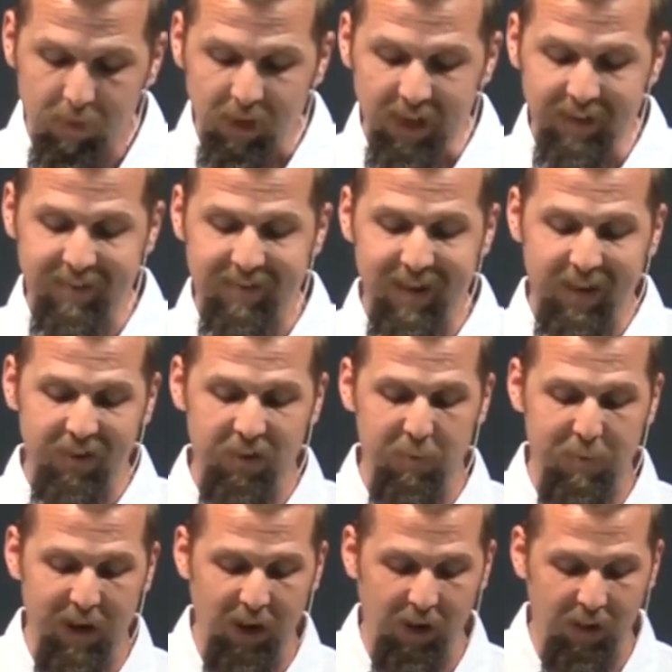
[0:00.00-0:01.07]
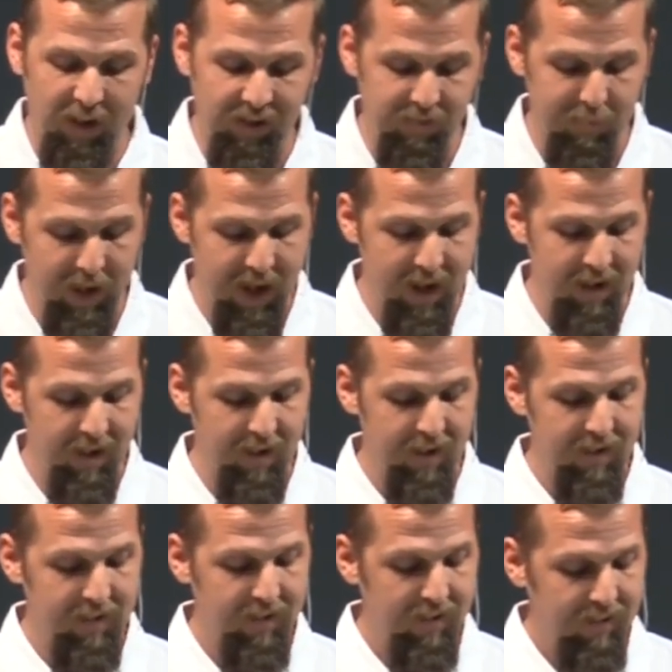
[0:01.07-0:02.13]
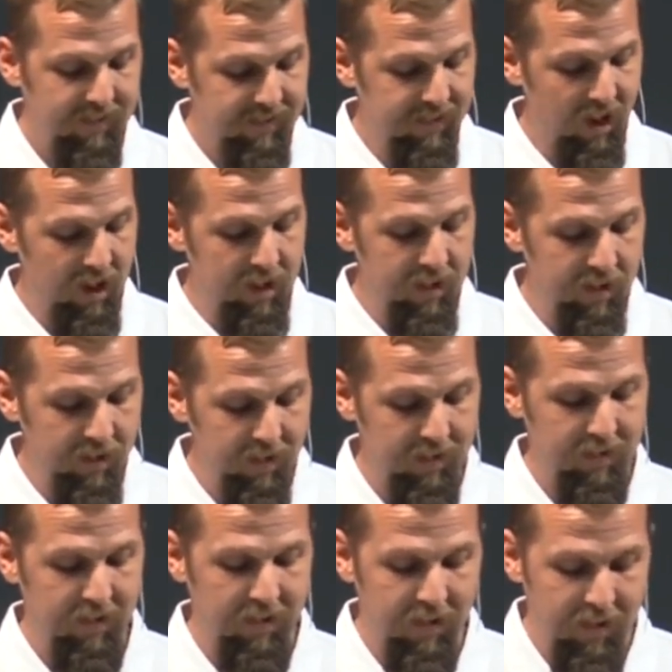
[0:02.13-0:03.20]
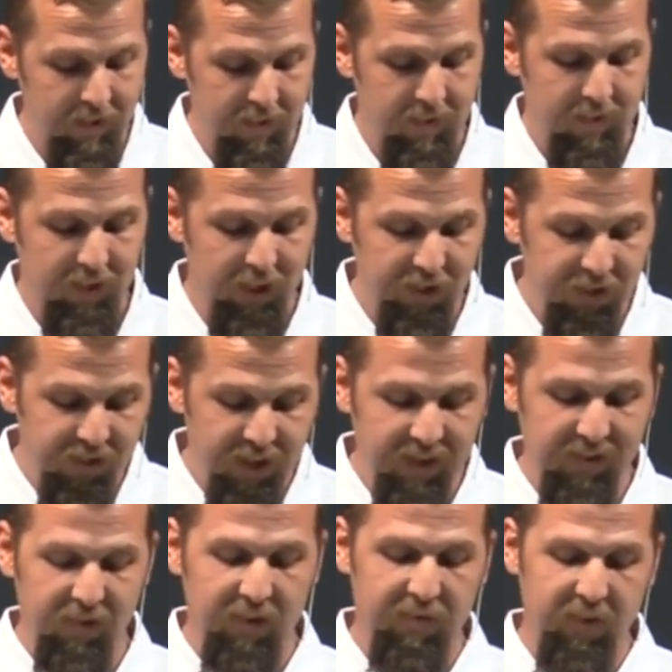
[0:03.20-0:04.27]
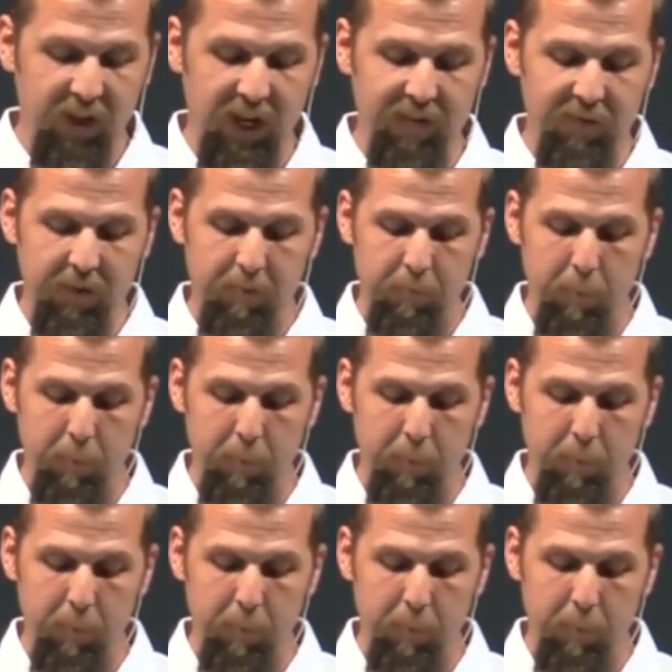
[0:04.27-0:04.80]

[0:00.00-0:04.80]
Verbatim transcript: he said to the paralyzed man, Son, your sins are forgiven.